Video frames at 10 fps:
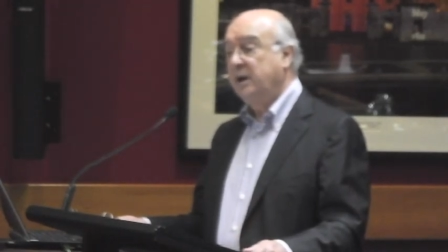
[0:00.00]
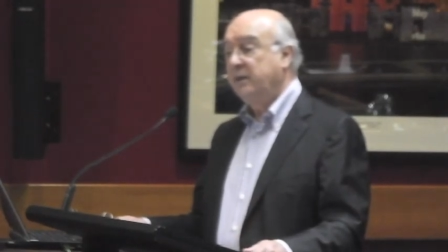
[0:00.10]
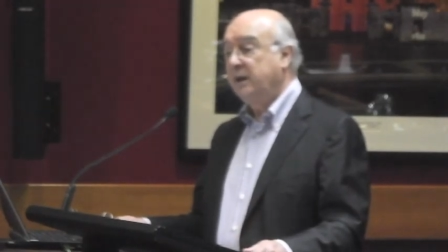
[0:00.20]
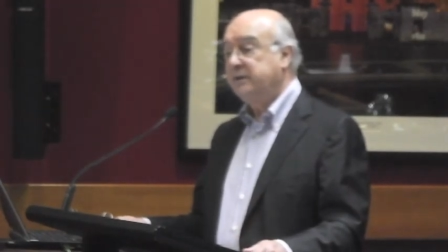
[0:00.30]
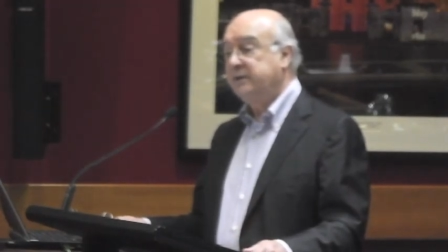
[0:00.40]

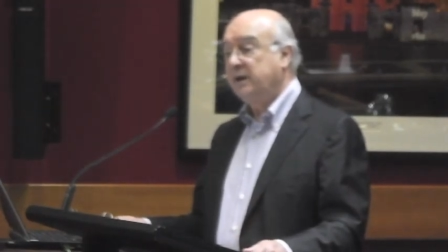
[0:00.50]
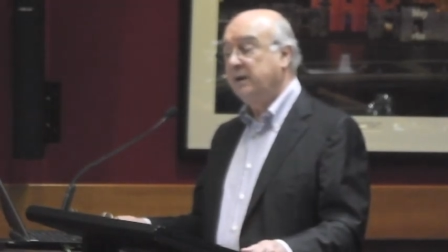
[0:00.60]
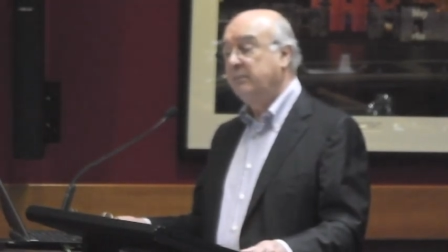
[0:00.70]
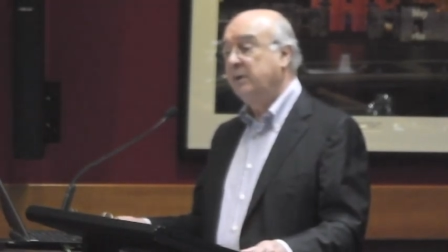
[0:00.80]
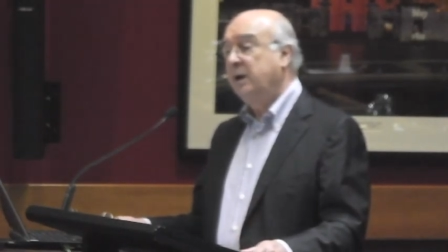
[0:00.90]
that,
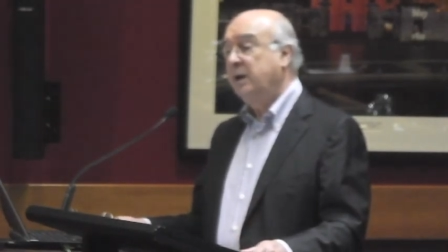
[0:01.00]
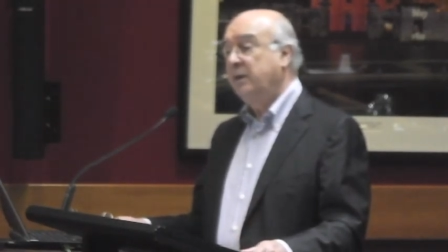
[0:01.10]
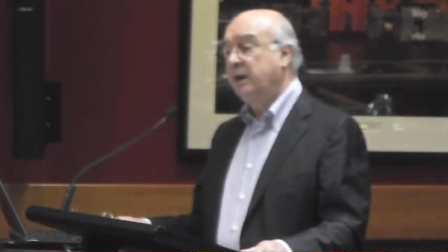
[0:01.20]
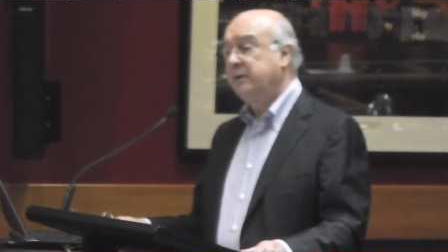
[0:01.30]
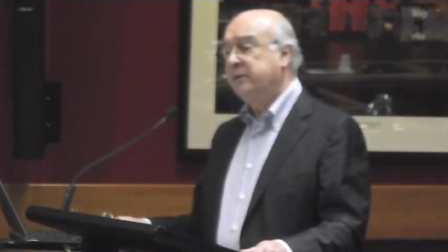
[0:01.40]
um,
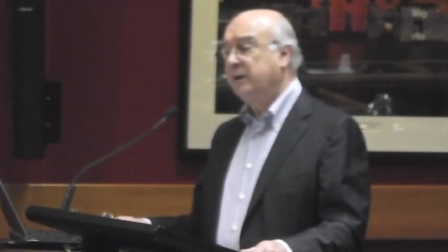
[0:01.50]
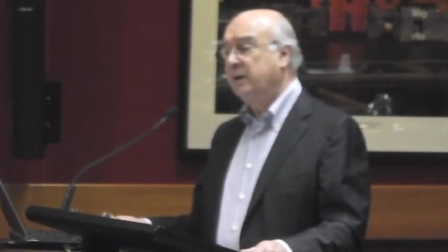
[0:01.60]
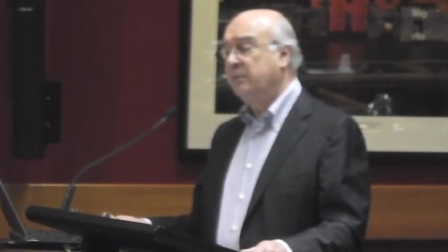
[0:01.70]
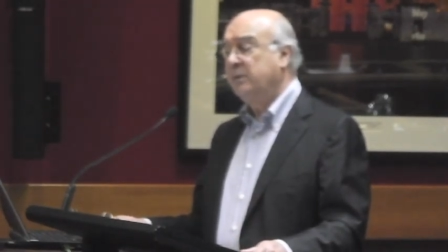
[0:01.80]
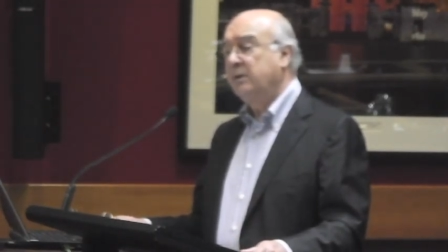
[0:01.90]
that
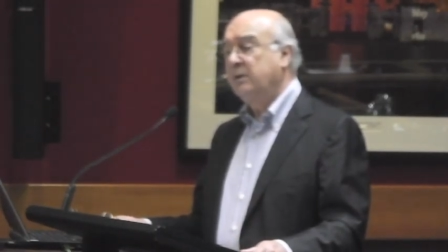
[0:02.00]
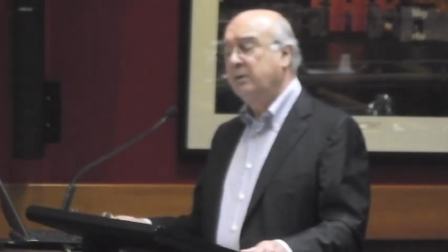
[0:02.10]
um,